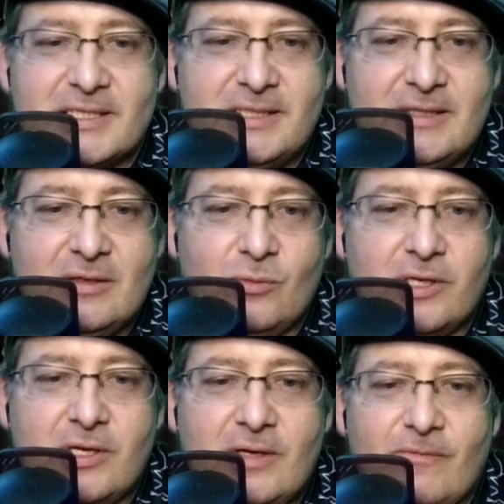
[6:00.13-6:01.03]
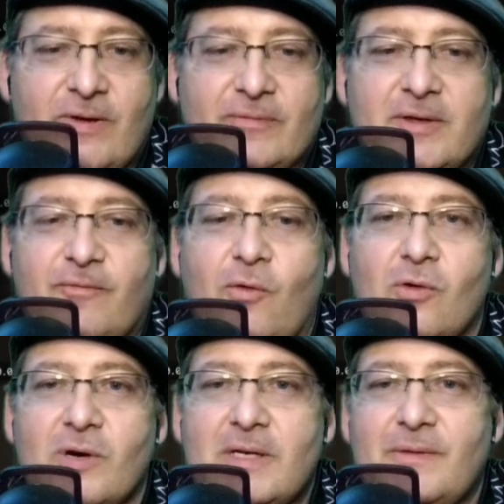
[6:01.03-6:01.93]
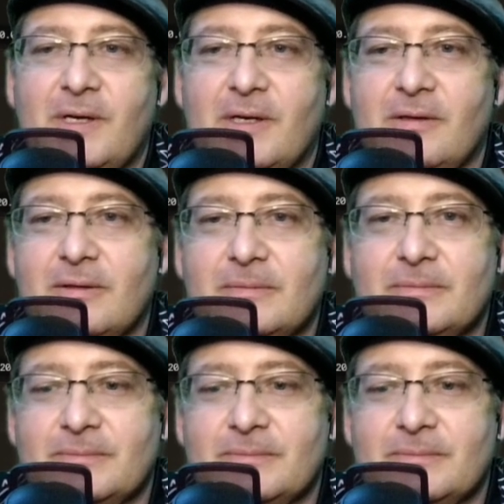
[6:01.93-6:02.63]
60 in there. We're getting 54 in there.